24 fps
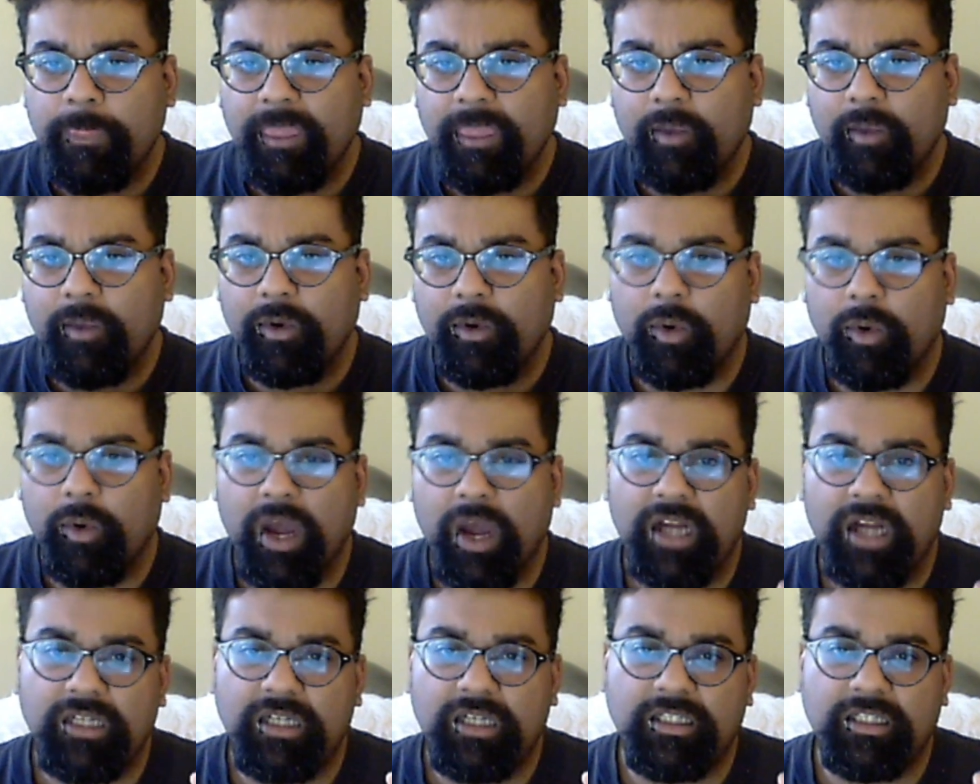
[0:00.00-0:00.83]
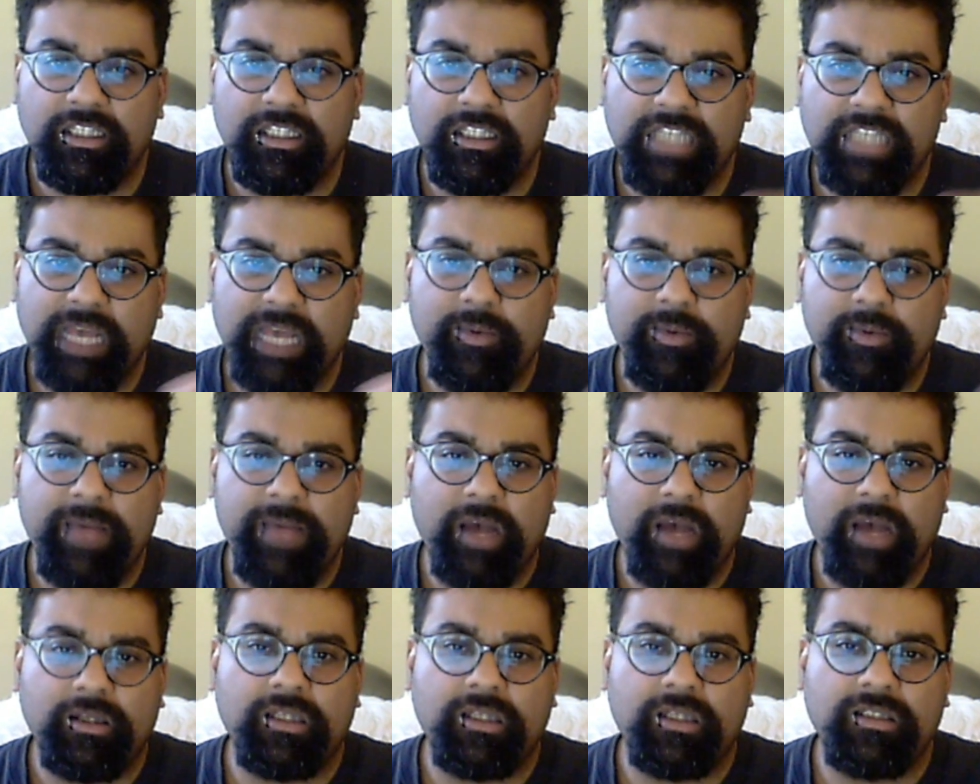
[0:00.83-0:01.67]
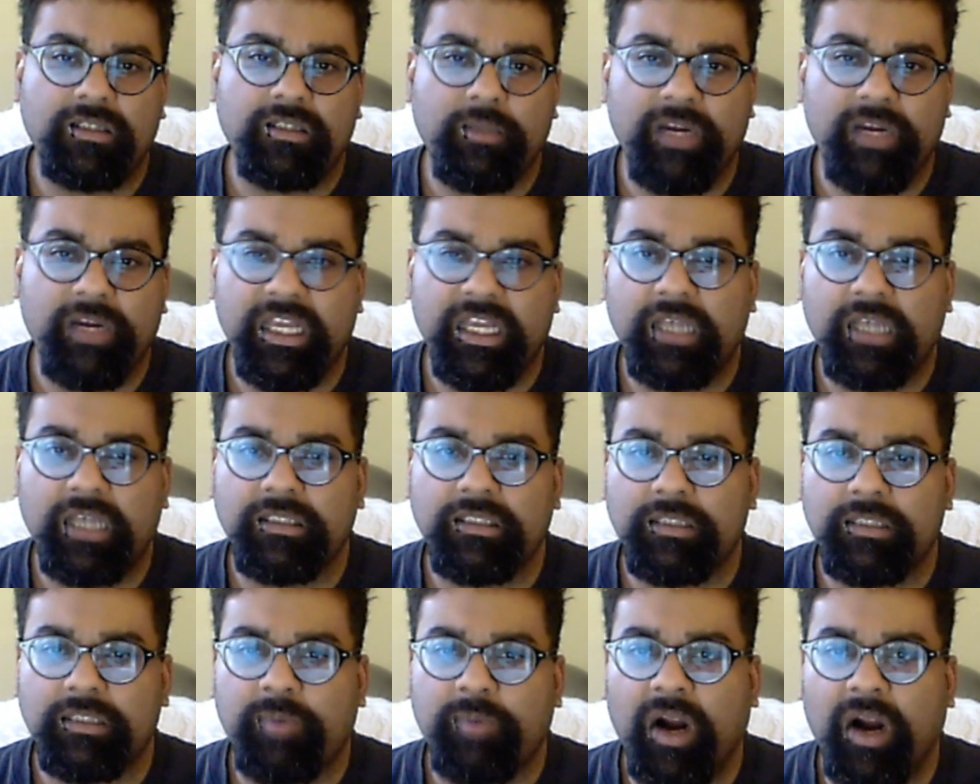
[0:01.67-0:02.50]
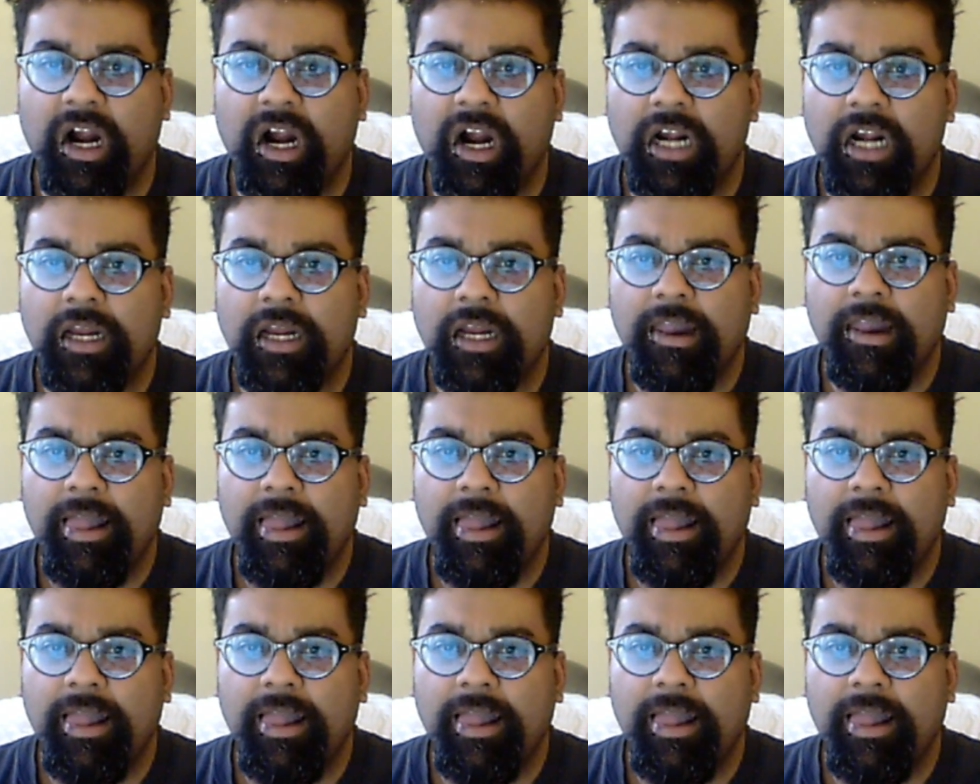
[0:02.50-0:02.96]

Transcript: requires the same amount on somebody else's part.